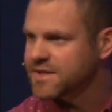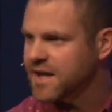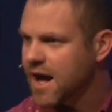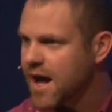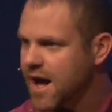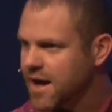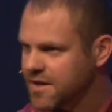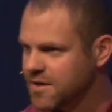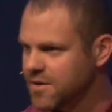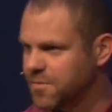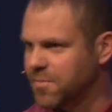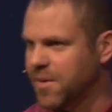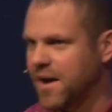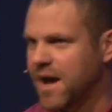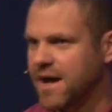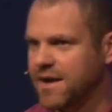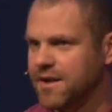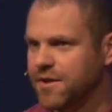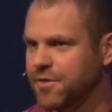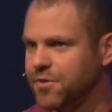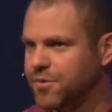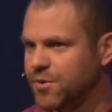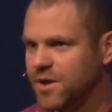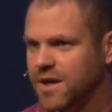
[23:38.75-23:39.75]
occupied,
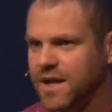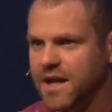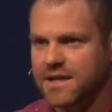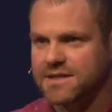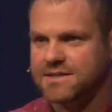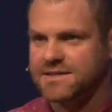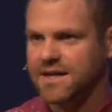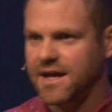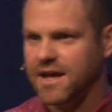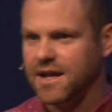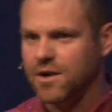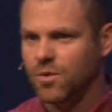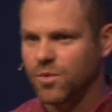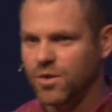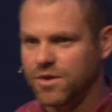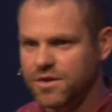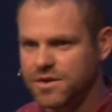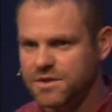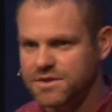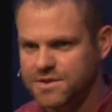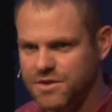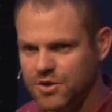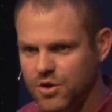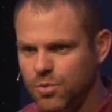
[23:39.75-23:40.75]
and three days later when
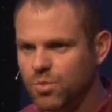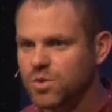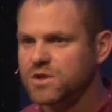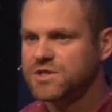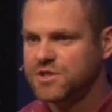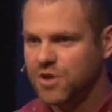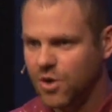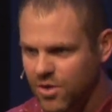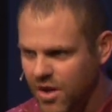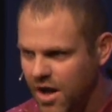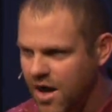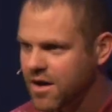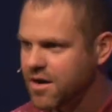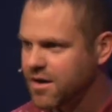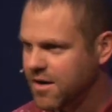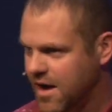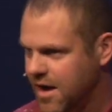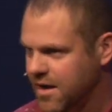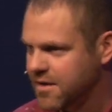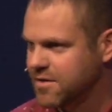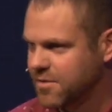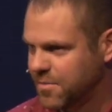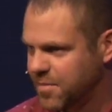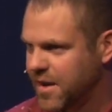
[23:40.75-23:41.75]
the tomb was no longer
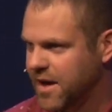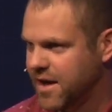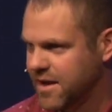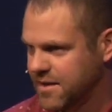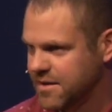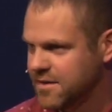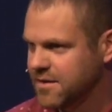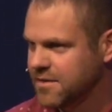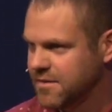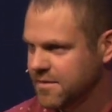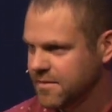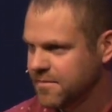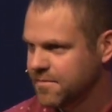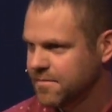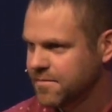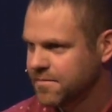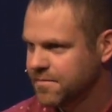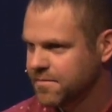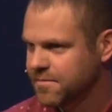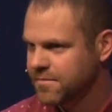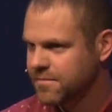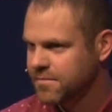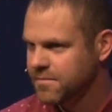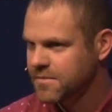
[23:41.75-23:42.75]
occupied.
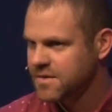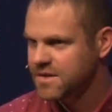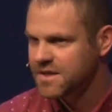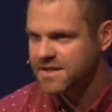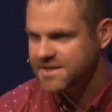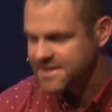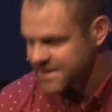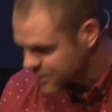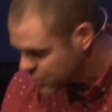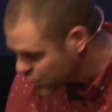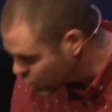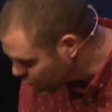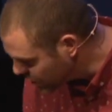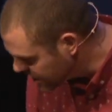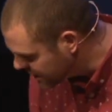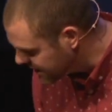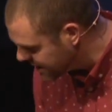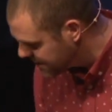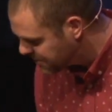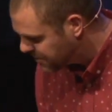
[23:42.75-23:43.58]
This is really